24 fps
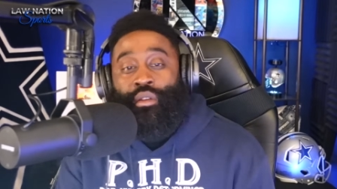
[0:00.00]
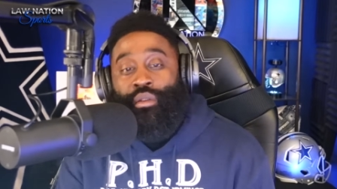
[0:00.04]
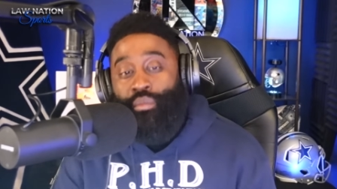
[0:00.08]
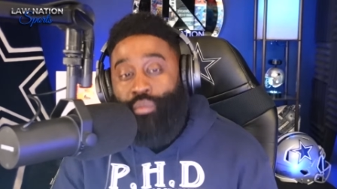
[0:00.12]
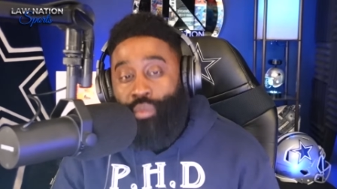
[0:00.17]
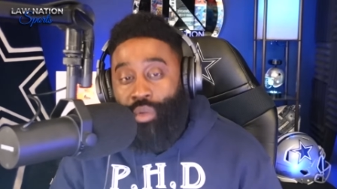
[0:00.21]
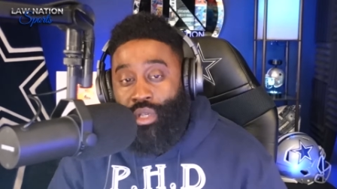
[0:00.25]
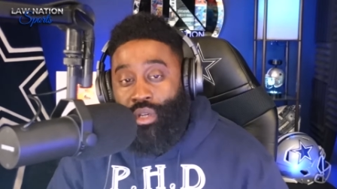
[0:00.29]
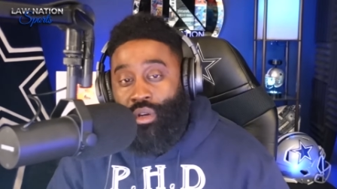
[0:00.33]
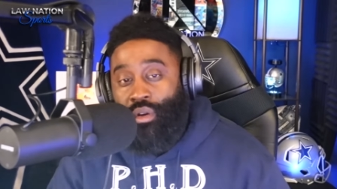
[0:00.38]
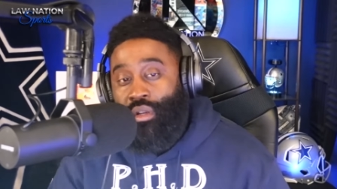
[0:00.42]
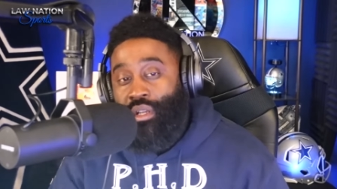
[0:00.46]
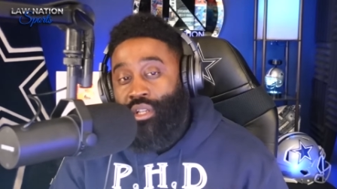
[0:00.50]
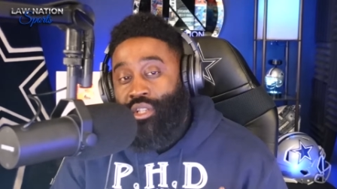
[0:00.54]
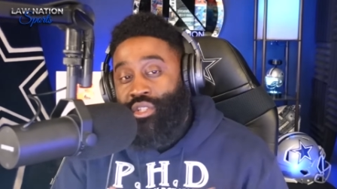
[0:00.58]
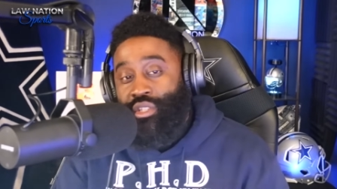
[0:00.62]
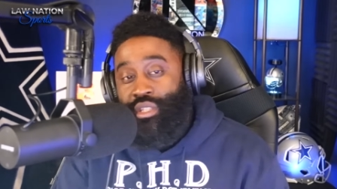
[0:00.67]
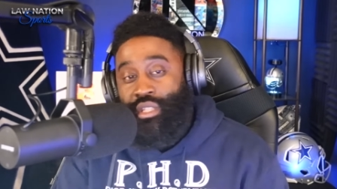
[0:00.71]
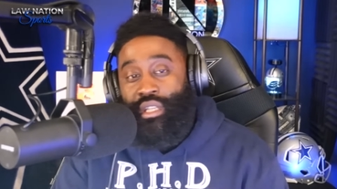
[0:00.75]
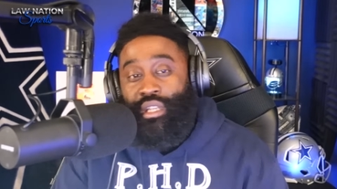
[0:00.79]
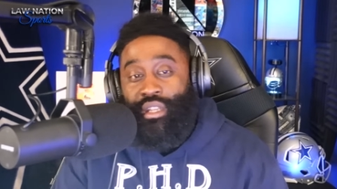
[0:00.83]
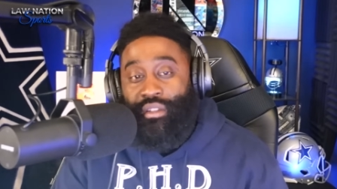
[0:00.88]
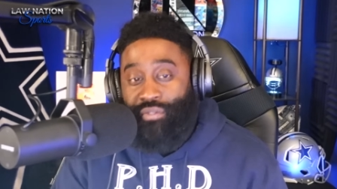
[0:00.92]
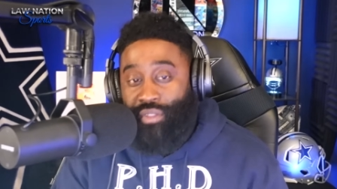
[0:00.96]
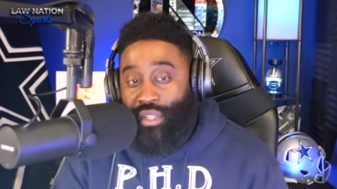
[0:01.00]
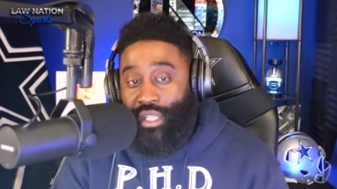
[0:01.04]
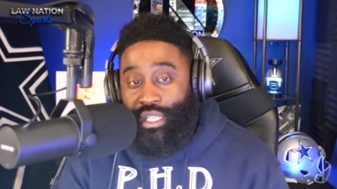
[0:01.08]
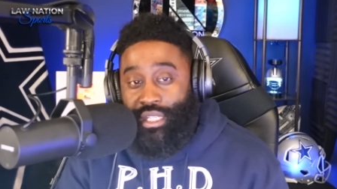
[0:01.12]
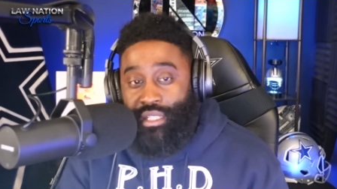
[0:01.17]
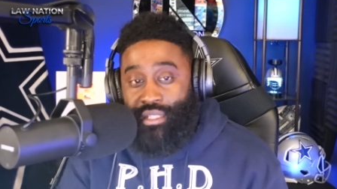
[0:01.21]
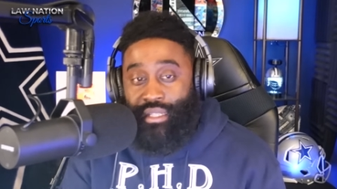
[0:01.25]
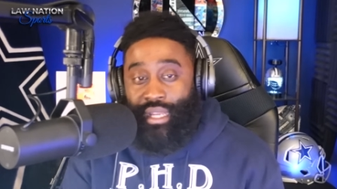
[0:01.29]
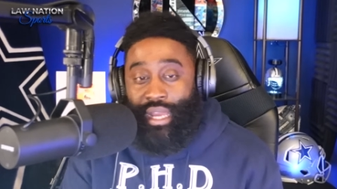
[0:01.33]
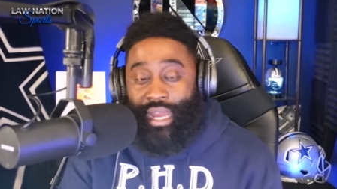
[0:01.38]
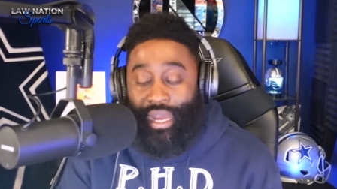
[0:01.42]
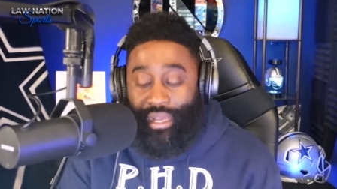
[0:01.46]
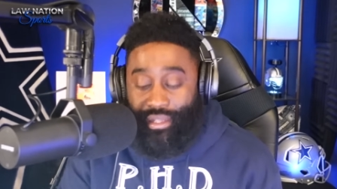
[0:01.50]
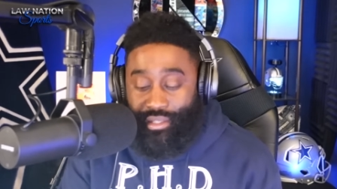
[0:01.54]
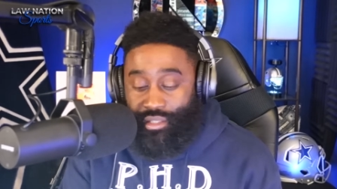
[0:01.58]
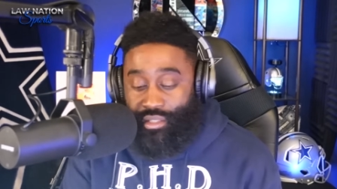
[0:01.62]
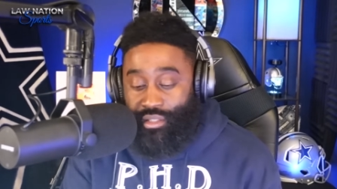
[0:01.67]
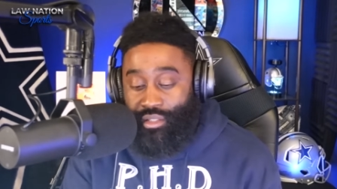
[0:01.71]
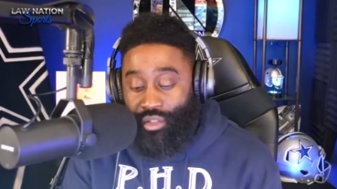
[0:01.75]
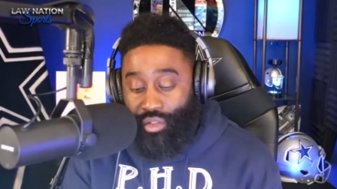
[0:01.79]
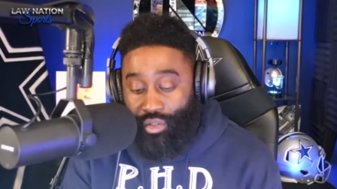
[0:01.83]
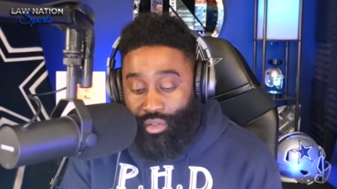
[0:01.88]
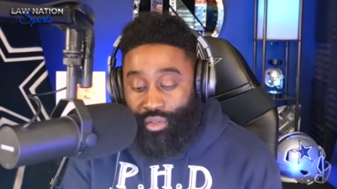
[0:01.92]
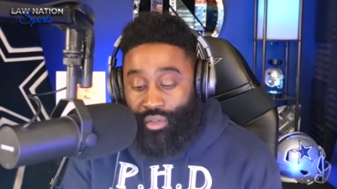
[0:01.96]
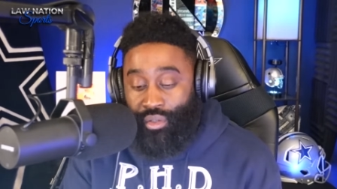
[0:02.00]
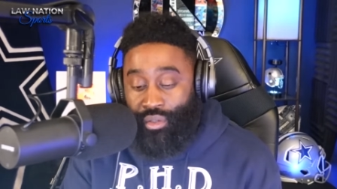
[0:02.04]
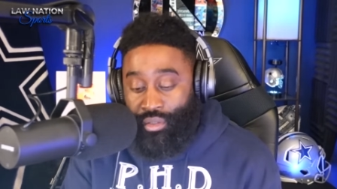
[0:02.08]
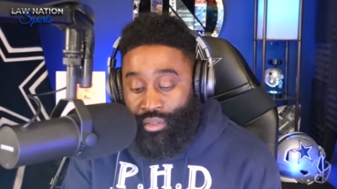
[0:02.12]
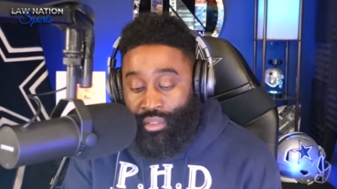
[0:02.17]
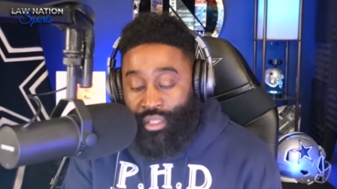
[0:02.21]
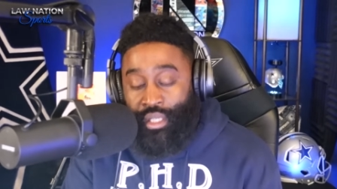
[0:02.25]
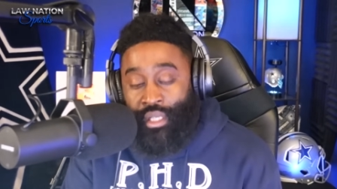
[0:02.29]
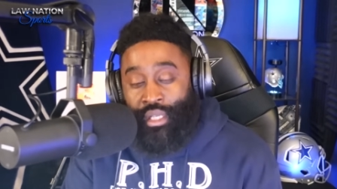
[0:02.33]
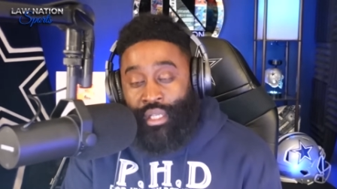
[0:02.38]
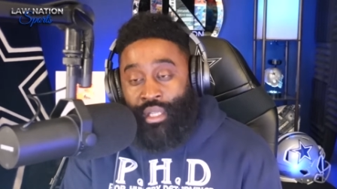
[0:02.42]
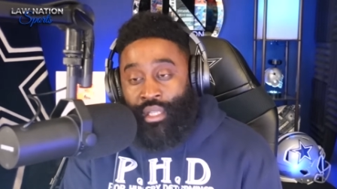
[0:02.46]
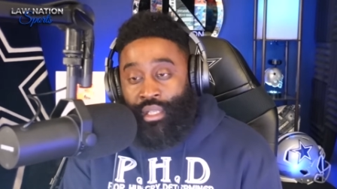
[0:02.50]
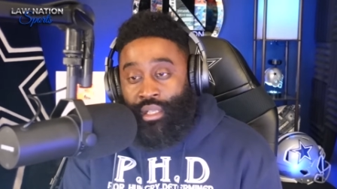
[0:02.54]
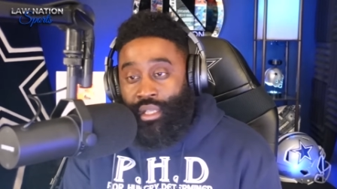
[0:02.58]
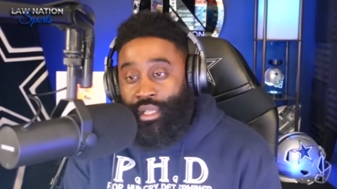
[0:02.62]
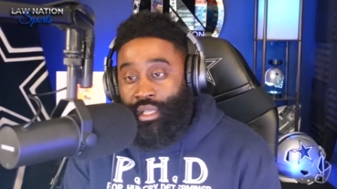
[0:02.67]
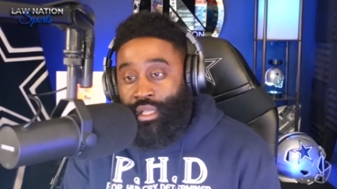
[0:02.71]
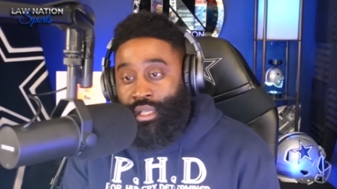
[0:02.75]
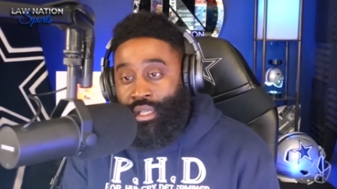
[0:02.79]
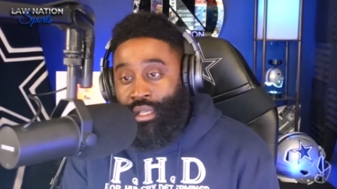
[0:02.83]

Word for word: We're gonna see if these guys can earn the